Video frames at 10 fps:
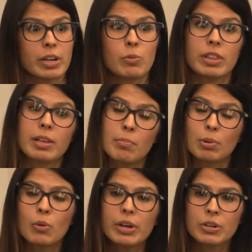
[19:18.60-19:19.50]
with
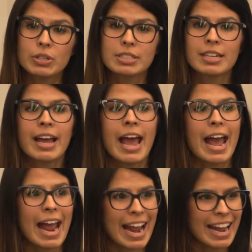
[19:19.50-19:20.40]
employers,
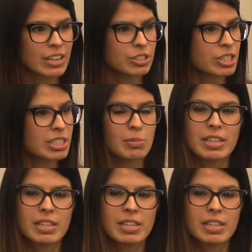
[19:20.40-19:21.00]
and just some